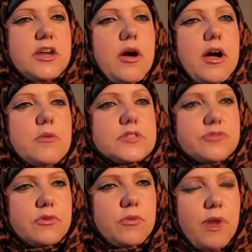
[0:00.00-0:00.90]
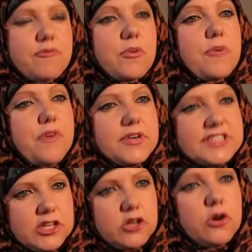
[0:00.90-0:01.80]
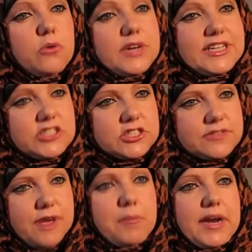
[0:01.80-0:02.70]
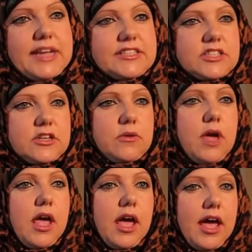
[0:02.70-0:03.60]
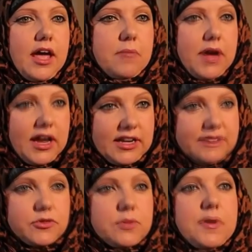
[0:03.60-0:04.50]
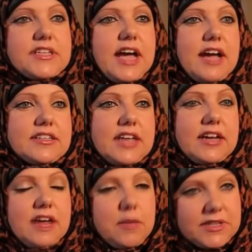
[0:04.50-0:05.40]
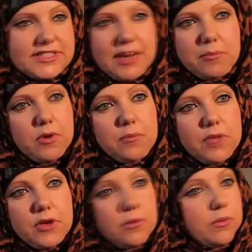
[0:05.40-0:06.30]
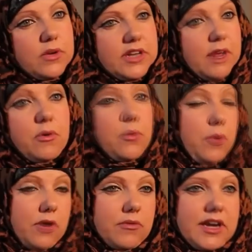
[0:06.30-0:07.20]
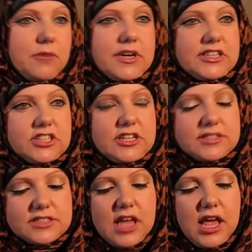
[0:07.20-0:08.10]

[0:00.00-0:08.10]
You know, I was went from a very secure religious family to um, I lived with my dad and, and my stepmom who, you know, who weren't really religious.